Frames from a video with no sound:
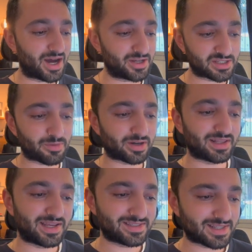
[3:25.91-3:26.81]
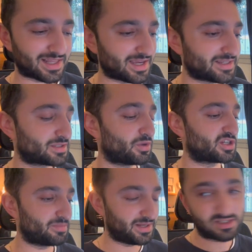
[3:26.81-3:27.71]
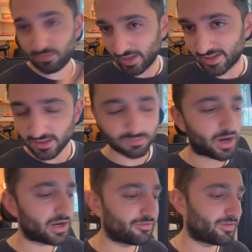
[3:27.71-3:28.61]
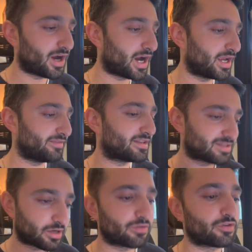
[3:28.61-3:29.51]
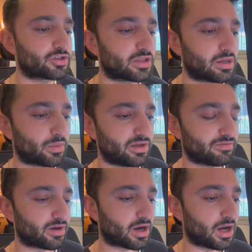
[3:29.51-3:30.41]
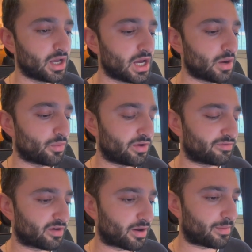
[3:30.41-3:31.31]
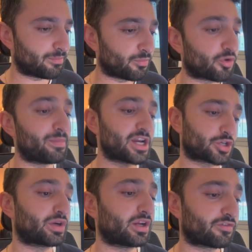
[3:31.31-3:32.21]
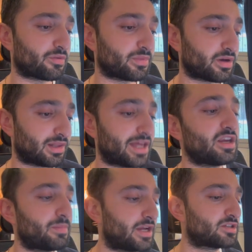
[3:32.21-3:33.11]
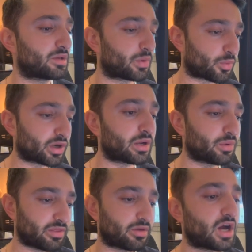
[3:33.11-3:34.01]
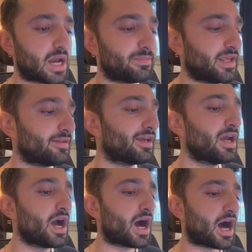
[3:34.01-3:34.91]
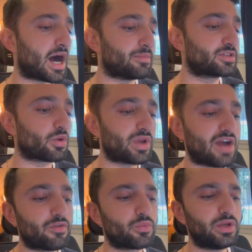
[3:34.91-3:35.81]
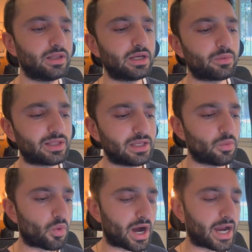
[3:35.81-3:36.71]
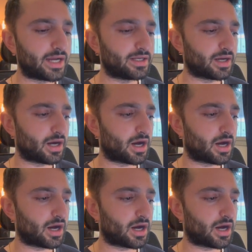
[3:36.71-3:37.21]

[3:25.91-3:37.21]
smart links clicks, which means plays on Spotify, that's the conversion that we're measuring from the landing pages that we're working with on Hyped It. So we have a really, really wide